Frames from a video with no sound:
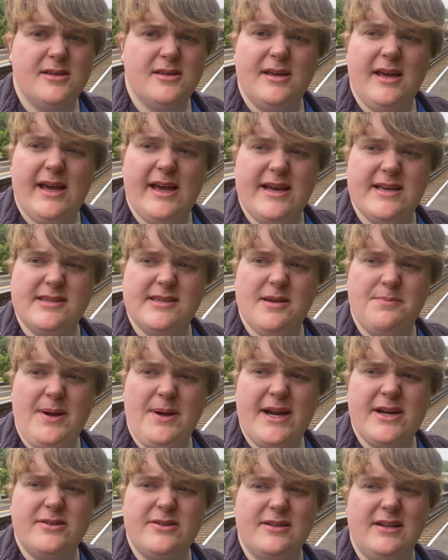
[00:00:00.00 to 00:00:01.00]
As
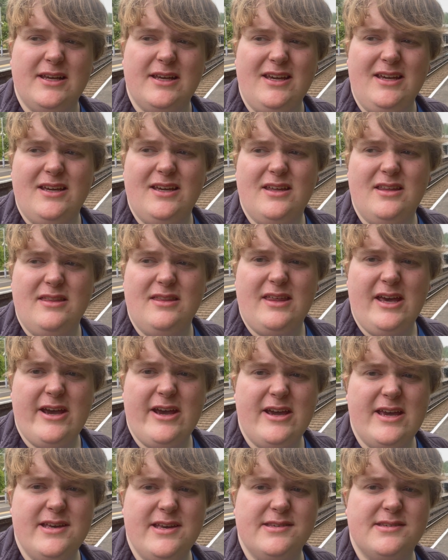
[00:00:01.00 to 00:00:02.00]
apparently
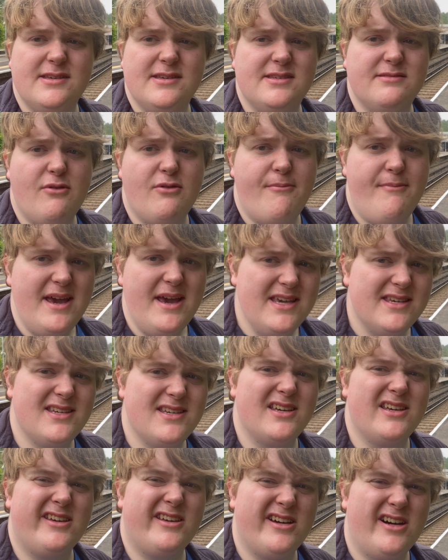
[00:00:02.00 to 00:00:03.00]
there is some
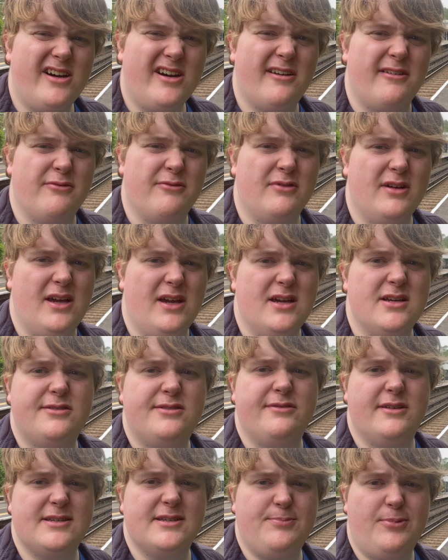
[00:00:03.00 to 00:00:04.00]
amazing gardenery
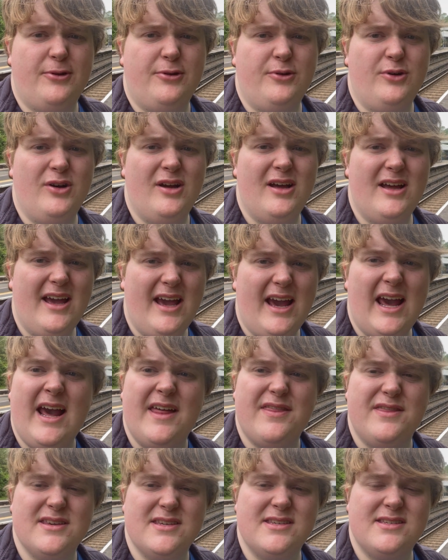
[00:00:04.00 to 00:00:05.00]
to explore
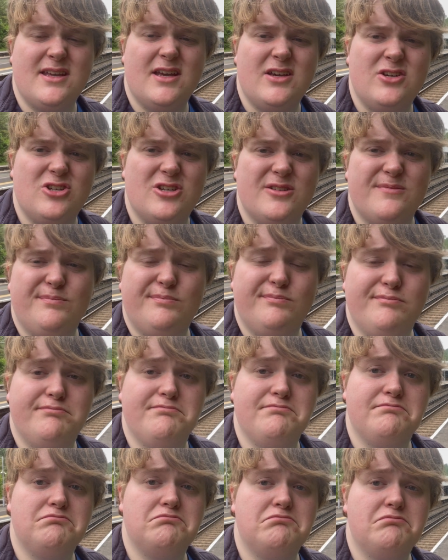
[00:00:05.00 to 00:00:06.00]
at this station.
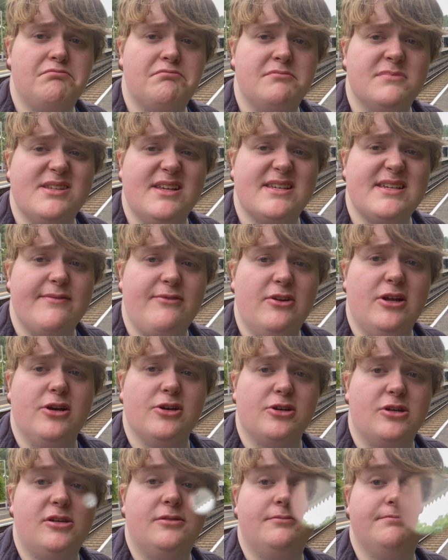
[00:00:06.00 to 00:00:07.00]
So let's have a
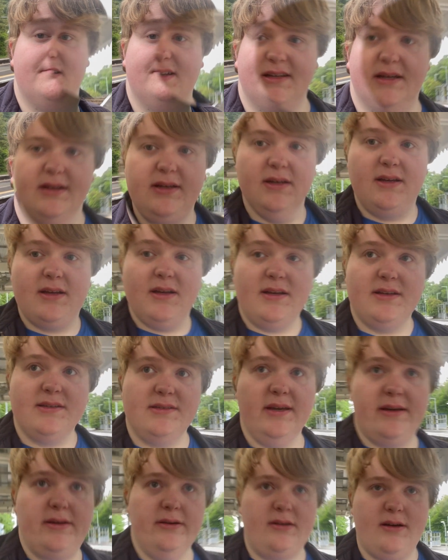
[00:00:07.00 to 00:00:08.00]
look.
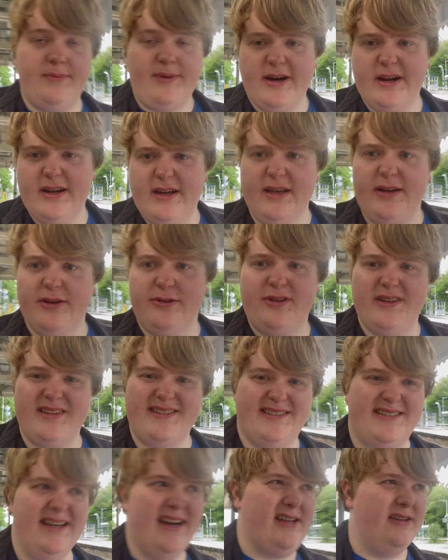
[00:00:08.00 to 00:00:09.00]
So apparently, according
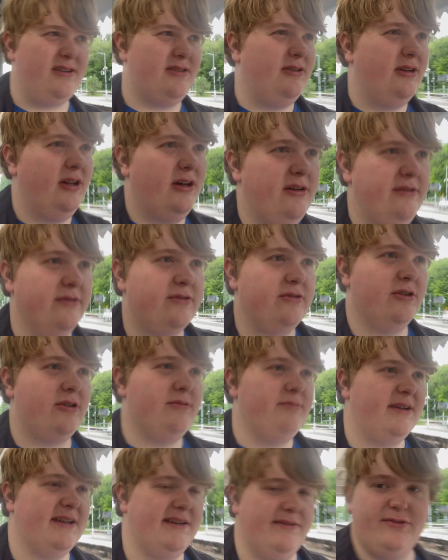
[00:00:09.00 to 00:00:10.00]
to Daniel, over
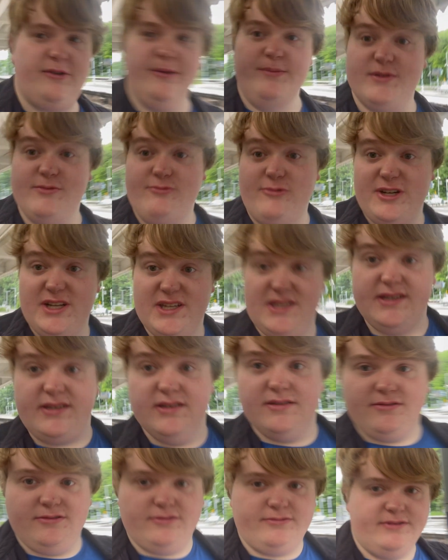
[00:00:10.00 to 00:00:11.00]
on platforms 1 and
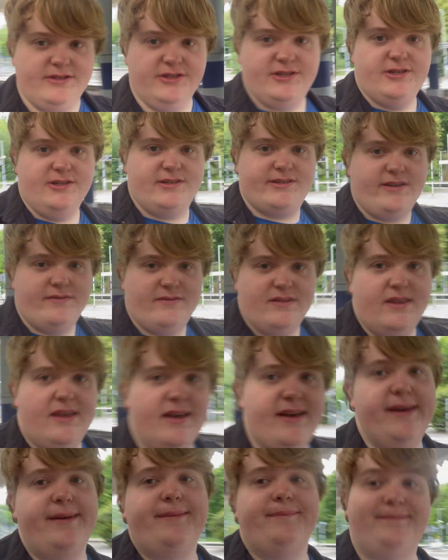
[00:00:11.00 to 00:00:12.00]
2, which are just over
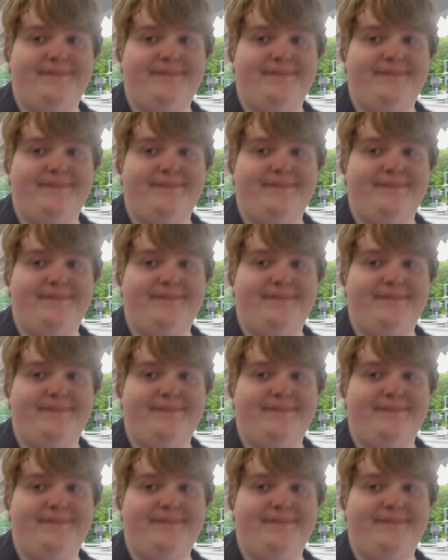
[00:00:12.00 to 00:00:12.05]
there,